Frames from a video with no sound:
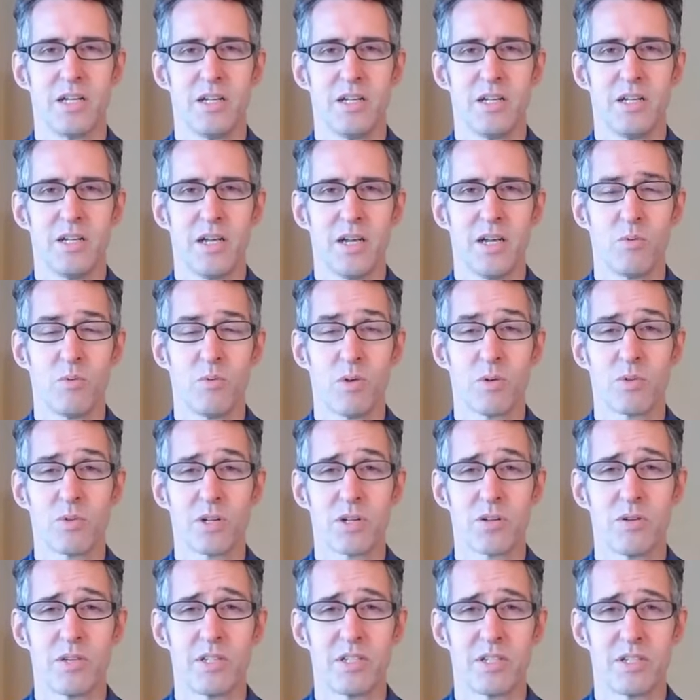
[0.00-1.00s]
And what we're
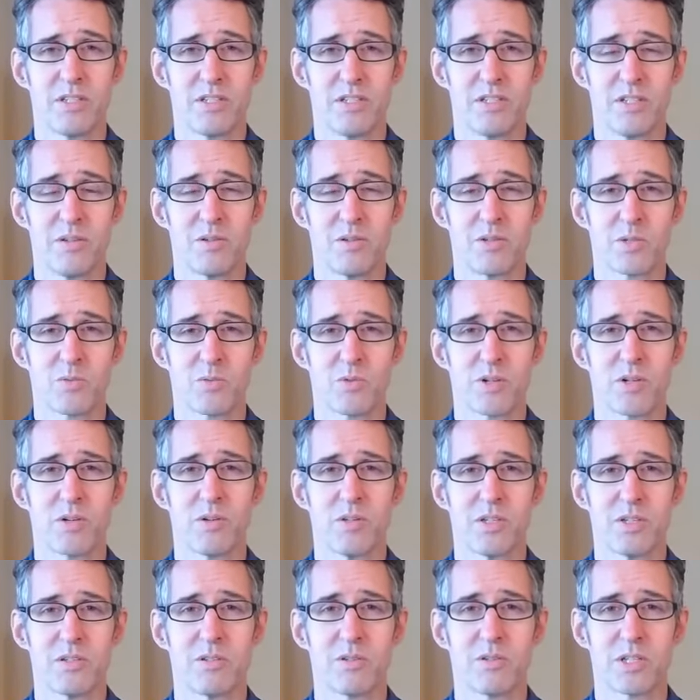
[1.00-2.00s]
going to do is we're going
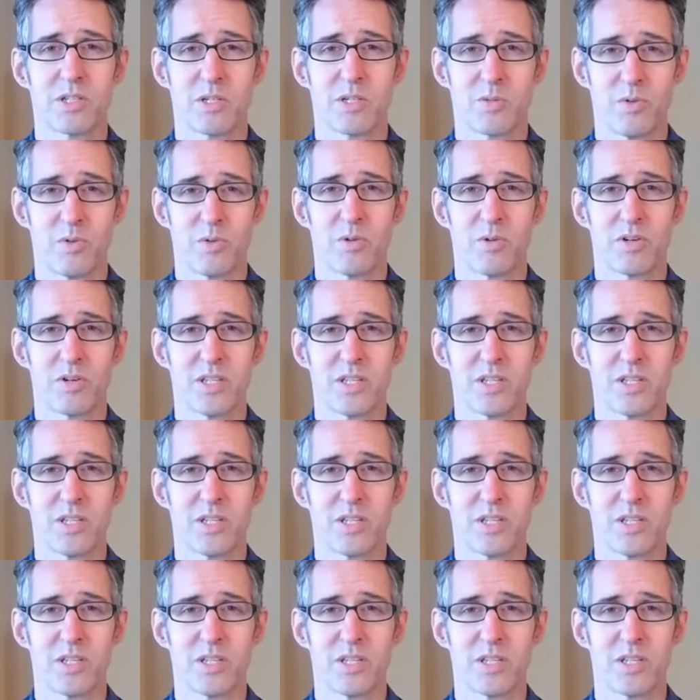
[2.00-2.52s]
to explore